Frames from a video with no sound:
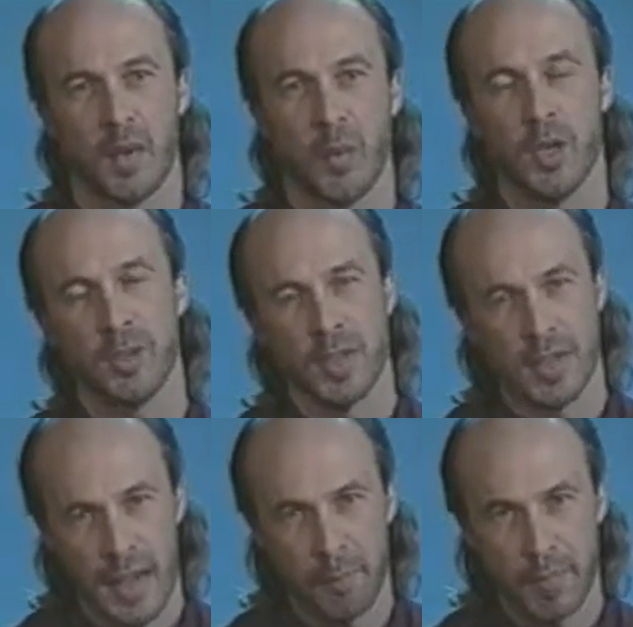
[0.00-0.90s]
We're using the
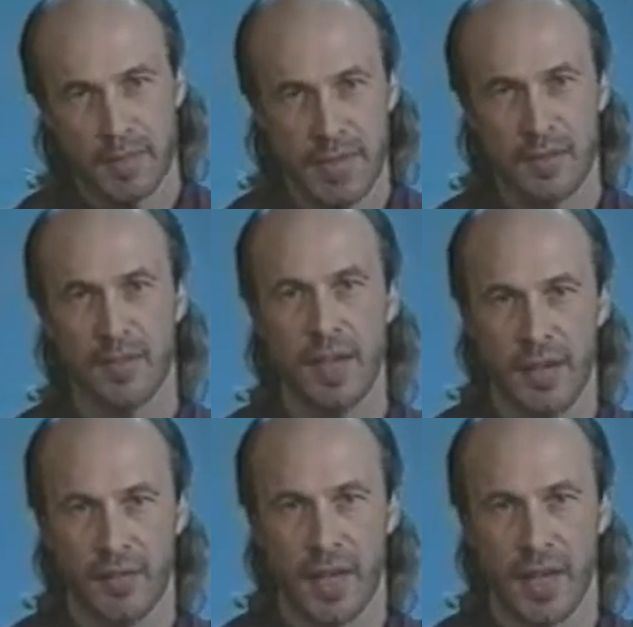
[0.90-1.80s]
damping sounds of the
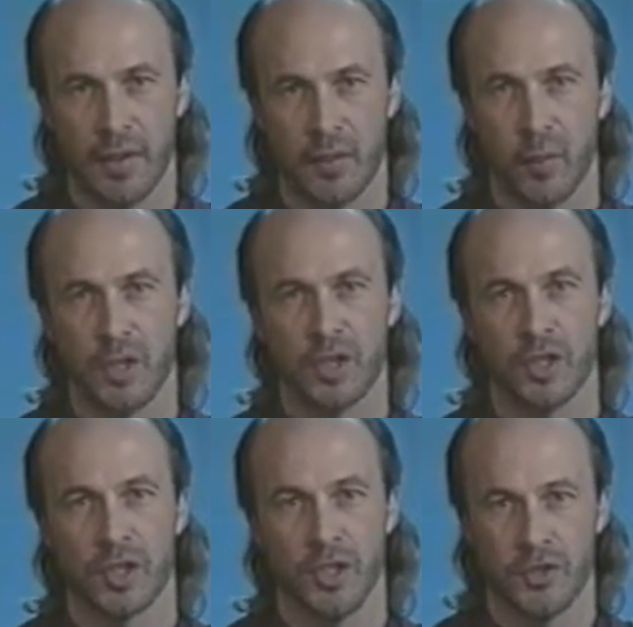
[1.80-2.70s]
left hand, which
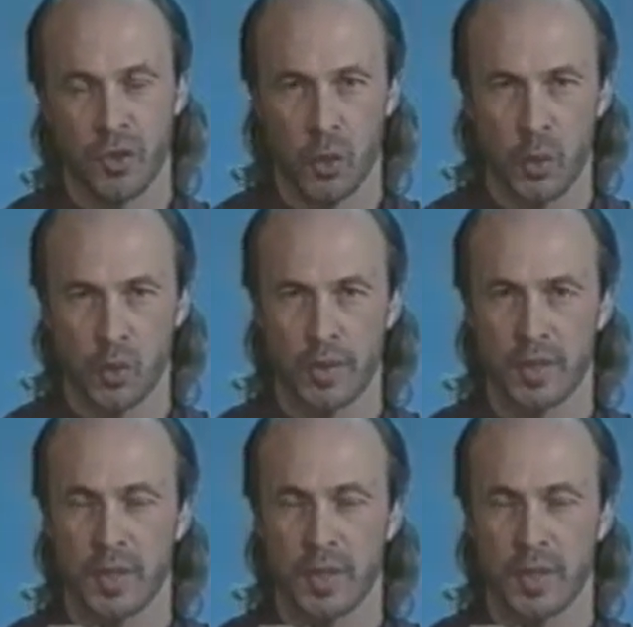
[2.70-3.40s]
controls